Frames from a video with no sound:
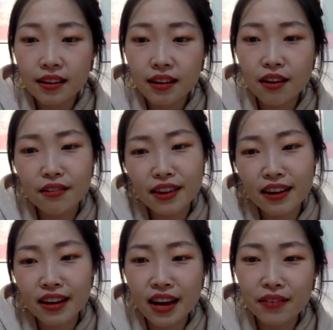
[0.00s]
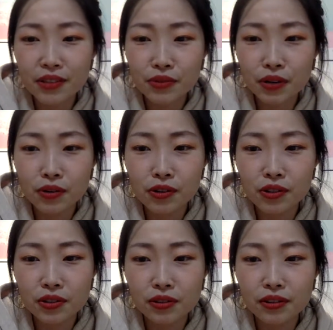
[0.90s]
Oh yeah, I have his records
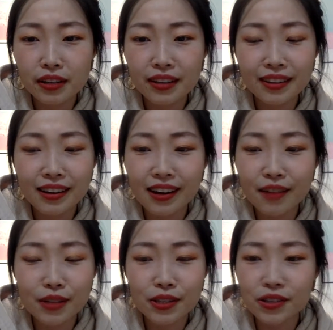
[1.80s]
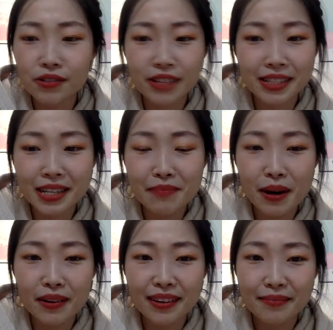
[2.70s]
too. Like I was crazy
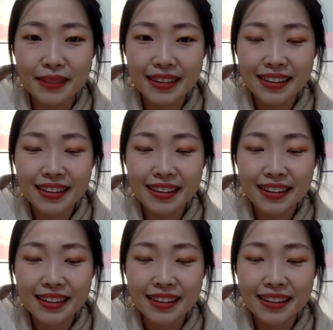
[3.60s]
about him.